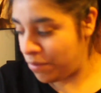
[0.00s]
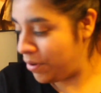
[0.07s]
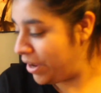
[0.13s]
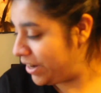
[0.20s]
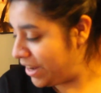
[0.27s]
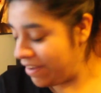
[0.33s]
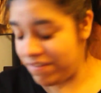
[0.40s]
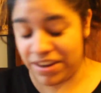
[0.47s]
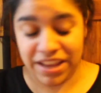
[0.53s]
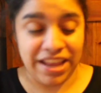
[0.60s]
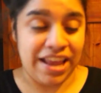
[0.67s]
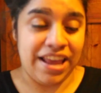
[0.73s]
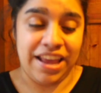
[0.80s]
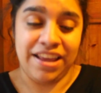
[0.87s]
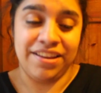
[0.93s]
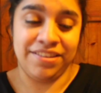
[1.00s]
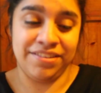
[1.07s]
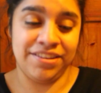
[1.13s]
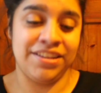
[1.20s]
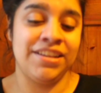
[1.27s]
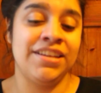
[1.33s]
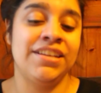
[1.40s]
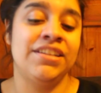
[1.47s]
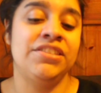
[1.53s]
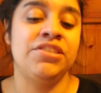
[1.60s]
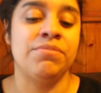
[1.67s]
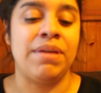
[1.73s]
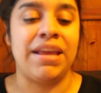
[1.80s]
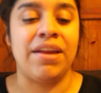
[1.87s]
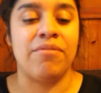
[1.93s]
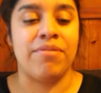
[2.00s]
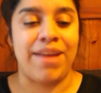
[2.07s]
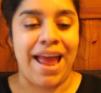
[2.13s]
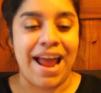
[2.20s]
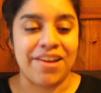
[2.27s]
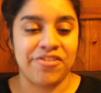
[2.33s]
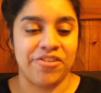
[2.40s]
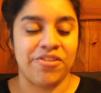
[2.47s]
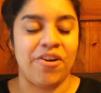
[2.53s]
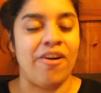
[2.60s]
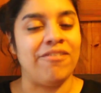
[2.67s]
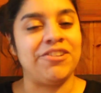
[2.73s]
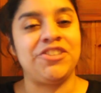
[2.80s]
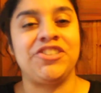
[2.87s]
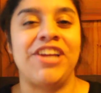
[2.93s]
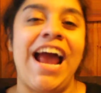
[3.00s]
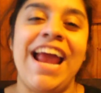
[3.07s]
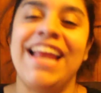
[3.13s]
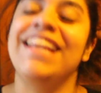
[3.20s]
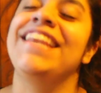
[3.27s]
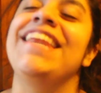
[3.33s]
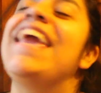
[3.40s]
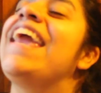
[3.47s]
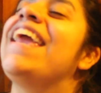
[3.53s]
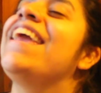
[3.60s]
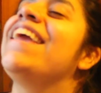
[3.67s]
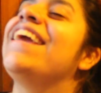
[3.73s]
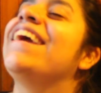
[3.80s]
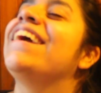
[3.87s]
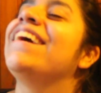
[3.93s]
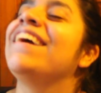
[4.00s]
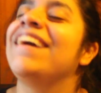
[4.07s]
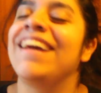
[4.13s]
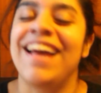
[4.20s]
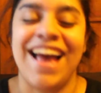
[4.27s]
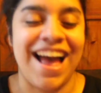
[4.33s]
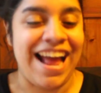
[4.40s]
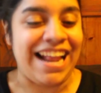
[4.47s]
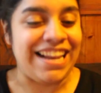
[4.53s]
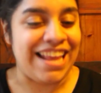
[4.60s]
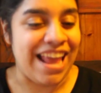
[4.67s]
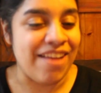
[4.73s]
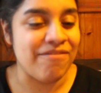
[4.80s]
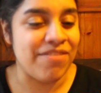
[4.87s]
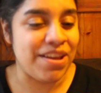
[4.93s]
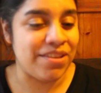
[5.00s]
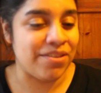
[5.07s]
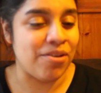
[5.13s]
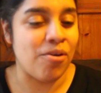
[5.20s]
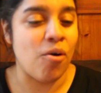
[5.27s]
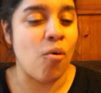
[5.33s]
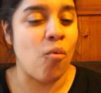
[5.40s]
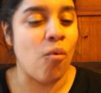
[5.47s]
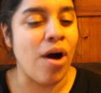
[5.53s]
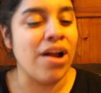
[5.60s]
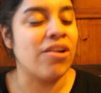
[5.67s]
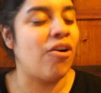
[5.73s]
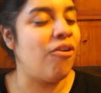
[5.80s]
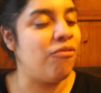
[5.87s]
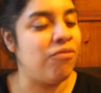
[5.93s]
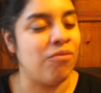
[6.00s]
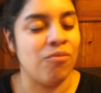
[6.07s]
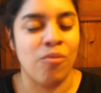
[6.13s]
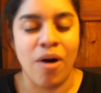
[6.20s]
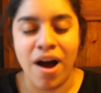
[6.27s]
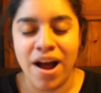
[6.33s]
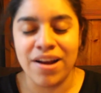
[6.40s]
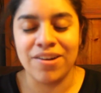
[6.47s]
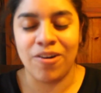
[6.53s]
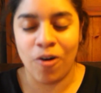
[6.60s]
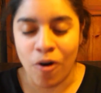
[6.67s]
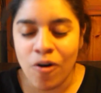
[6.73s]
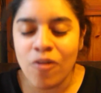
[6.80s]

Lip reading: We are definitely here to make a reaction of SHINee. And the MV is called One of One.